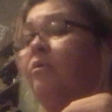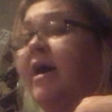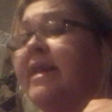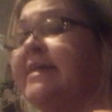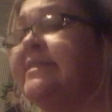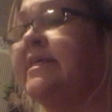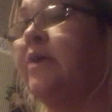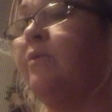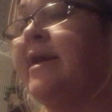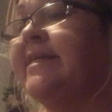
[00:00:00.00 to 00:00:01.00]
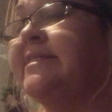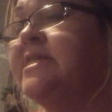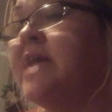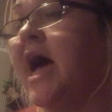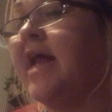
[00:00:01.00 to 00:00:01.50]
what is
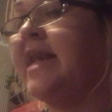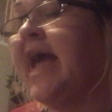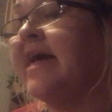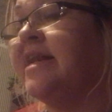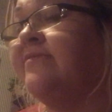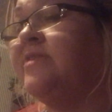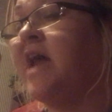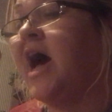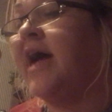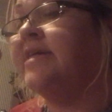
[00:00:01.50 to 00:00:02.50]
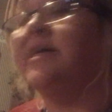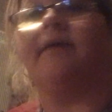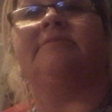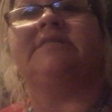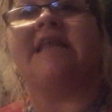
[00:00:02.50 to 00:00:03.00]
not negative 9
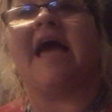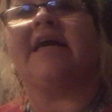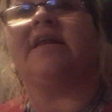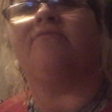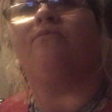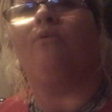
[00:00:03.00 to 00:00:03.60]
times negative